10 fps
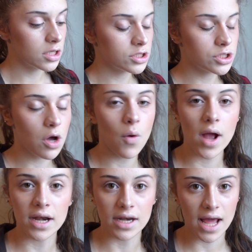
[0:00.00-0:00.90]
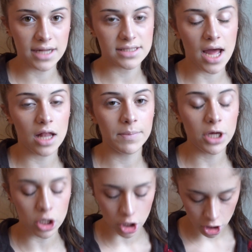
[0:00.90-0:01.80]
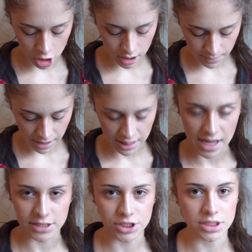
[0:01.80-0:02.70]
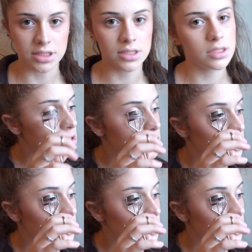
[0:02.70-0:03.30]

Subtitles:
So next I'll be curling my lashes.